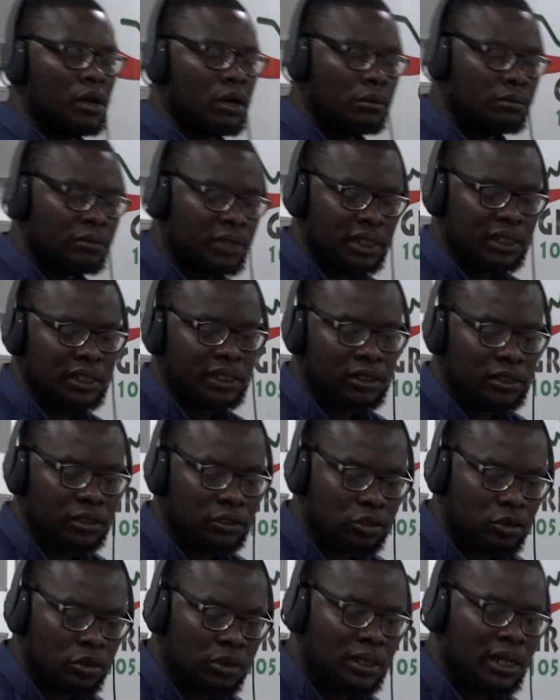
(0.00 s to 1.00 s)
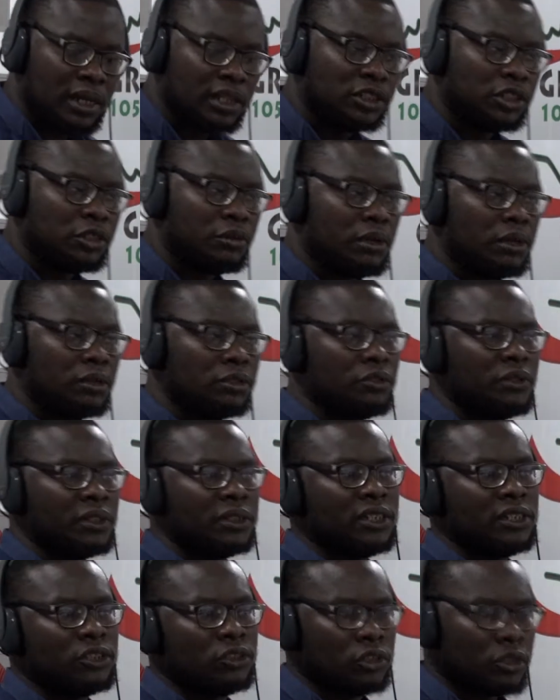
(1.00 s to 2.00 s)
everyone. This is Talk Nigeria on
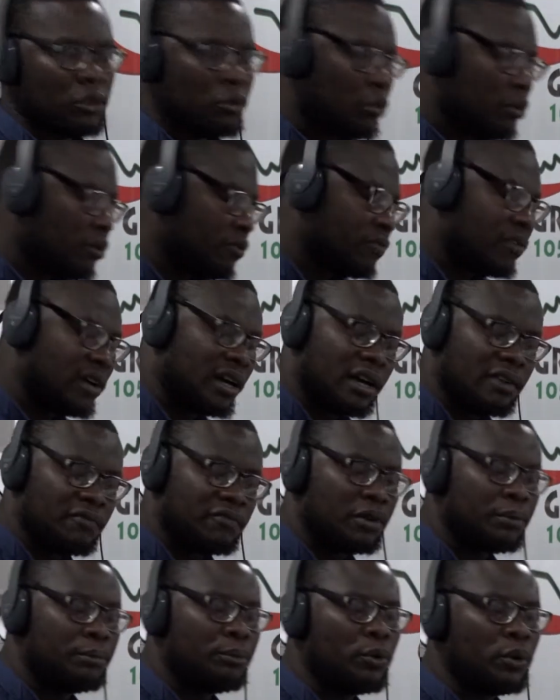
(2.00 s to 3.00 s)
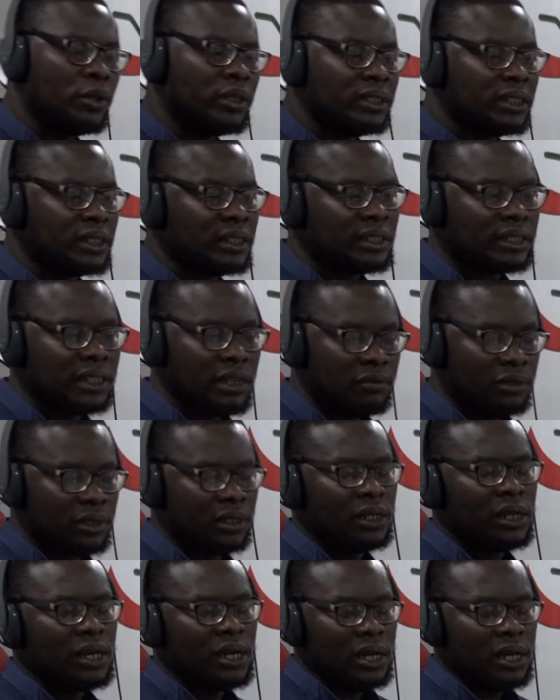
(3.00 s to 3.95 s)
Greetings 105.7.